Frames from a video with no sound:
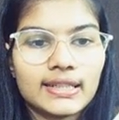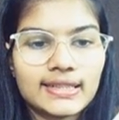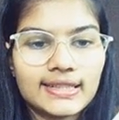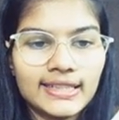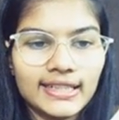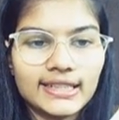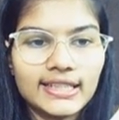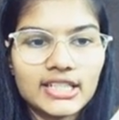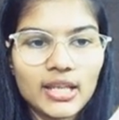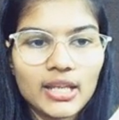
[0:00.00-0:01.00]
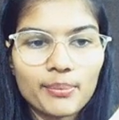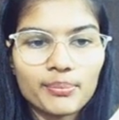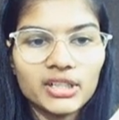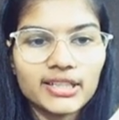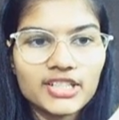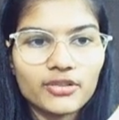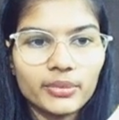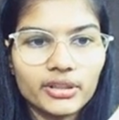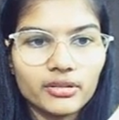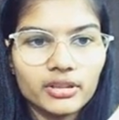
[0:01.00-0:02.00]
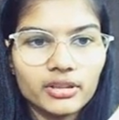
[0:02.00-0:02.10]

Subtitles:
see, this up till this, from here